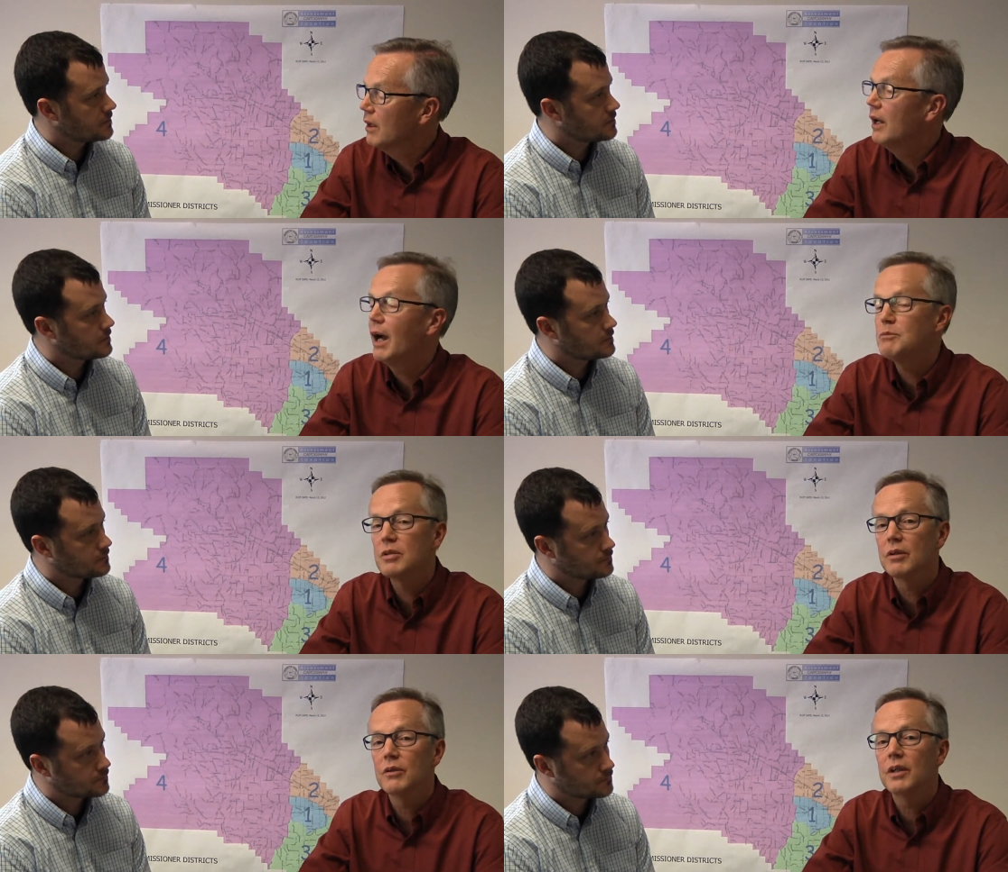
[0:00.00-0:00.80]

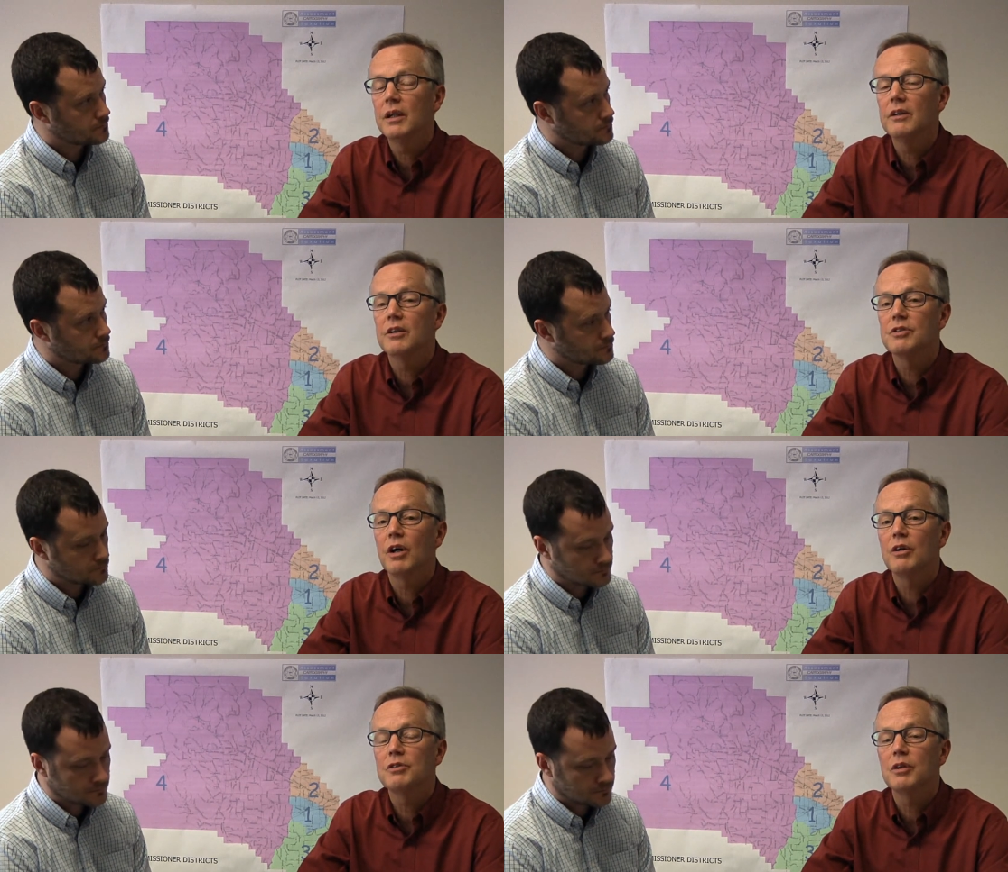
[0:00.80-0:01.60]
Speaker 1: Absolutely. There's
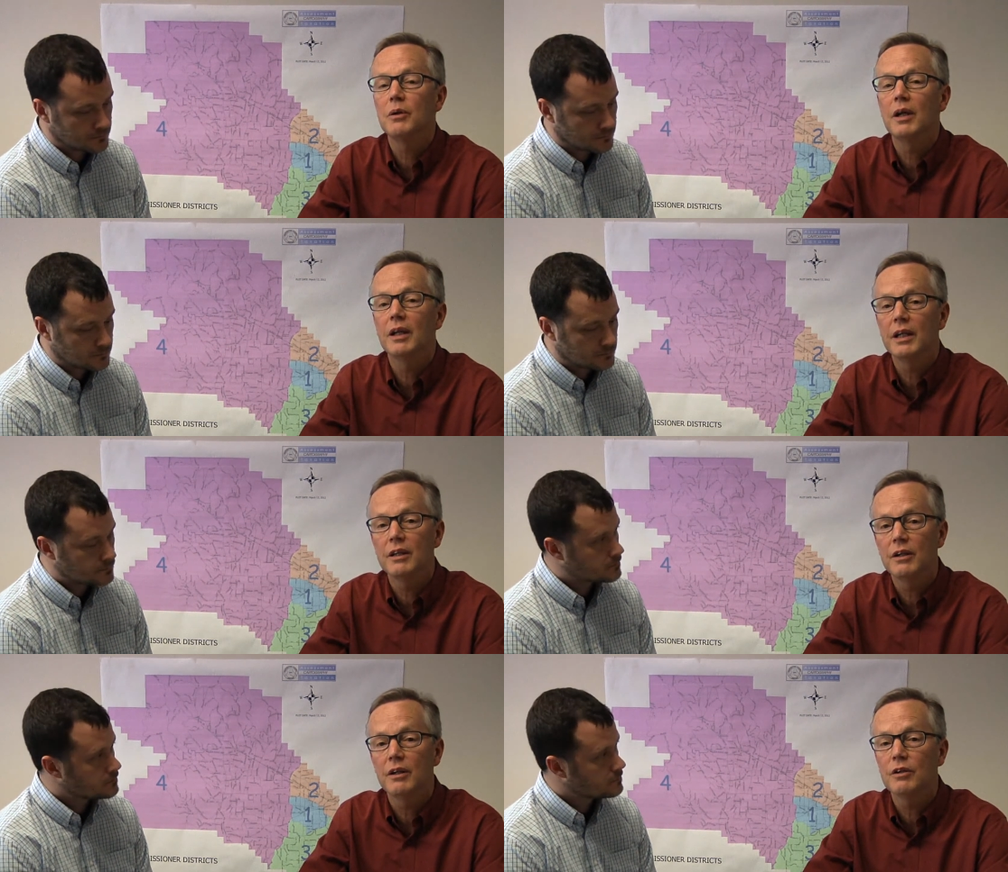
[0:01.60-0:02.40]
also a link
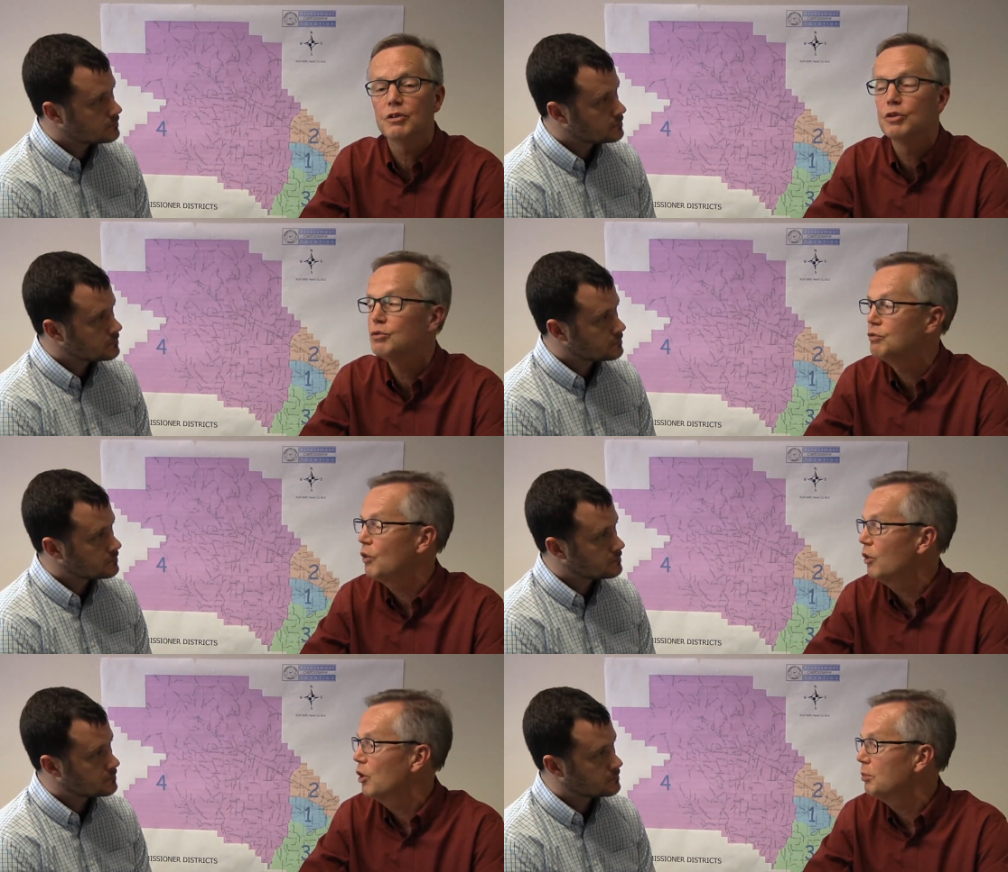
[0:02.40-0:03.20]
here to
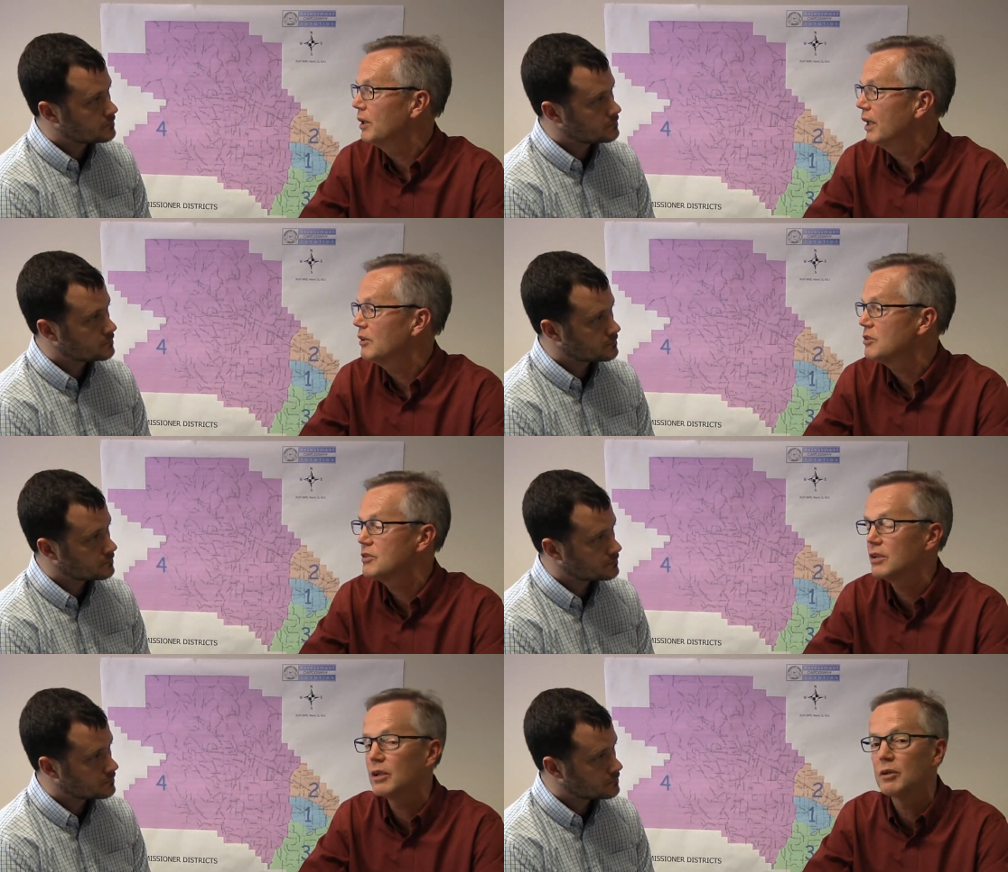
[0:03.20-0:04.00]
four open houses
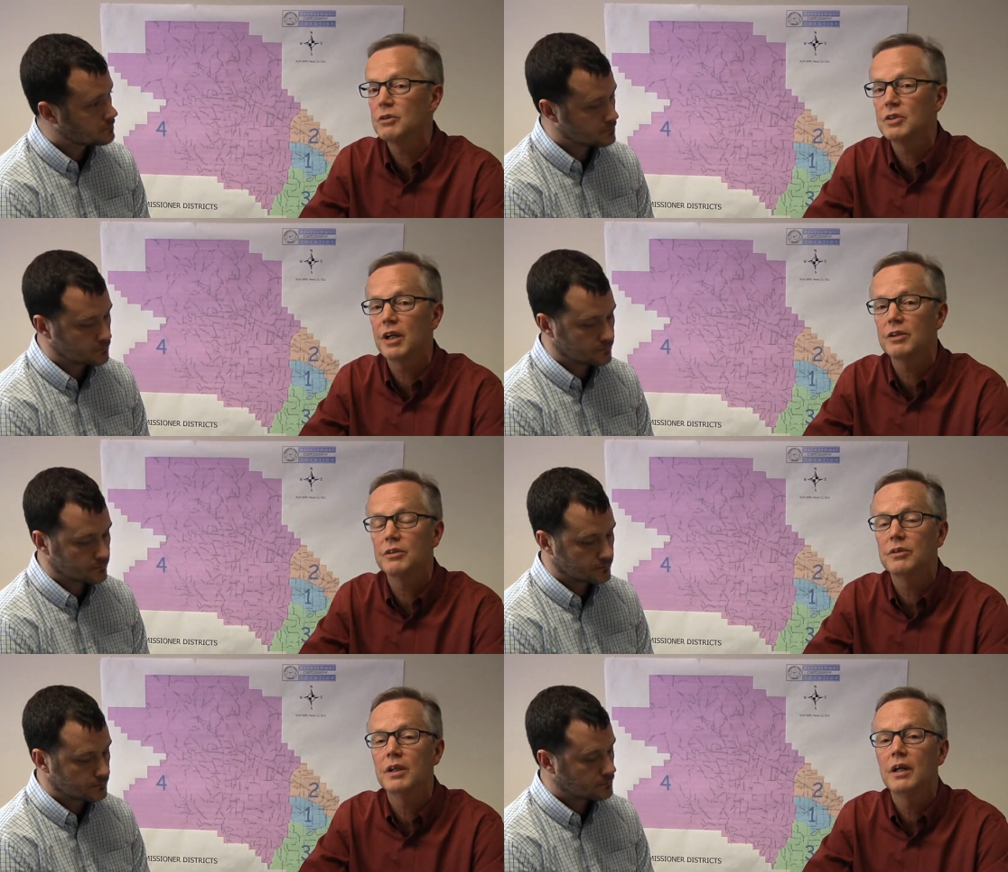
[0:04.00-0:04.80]
that are
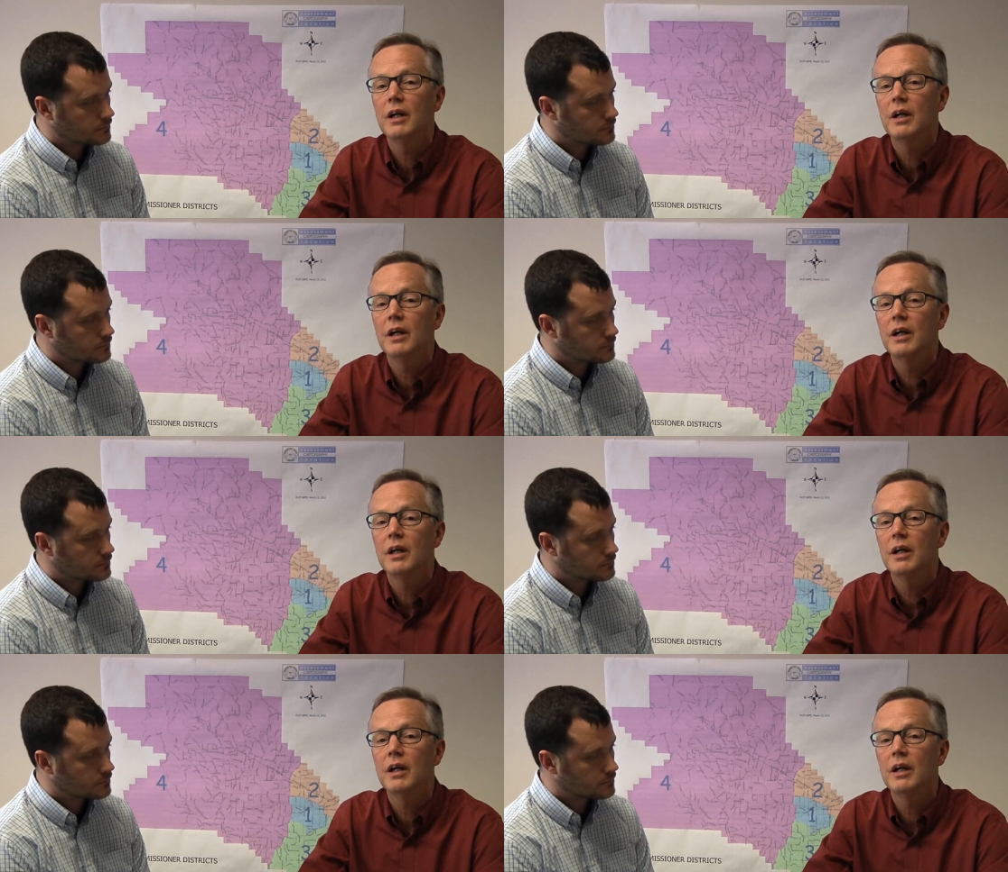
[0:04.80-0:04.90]
scheduled